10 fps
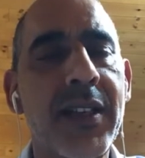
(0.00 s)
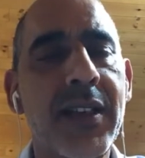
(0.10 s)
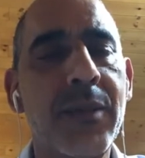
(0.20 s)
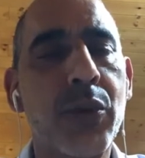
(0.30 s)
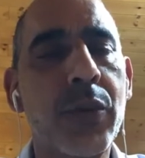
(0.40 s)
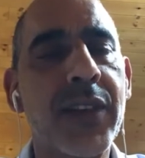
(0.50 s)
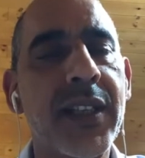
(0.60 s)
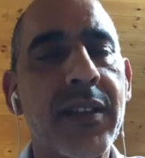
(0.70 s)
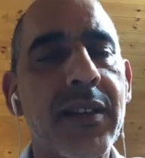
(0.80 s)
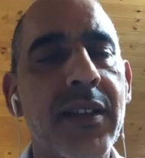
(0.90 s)

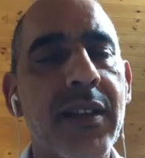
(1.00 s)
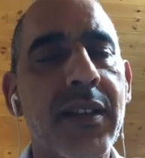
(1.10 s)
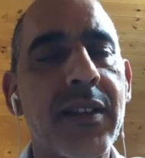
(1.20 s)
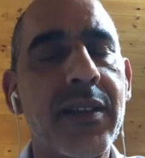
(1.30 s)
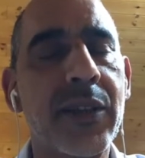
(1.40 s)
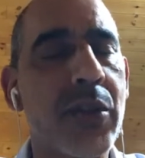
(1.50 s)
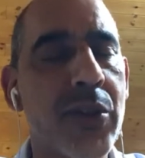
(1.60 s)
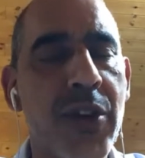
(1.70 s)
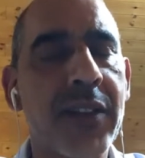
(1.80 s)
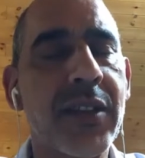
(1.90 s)
improving the
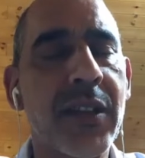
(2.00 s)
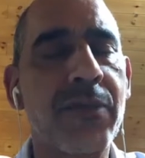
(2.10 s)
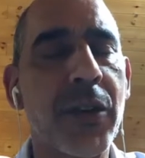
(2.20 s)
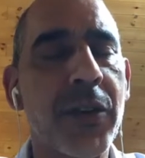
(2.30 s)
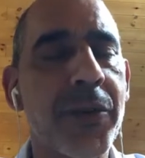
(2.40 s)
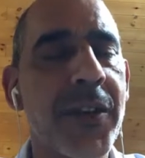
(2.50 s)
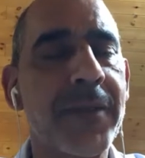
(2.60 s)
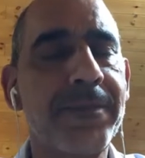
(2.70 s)
trajectory of policy.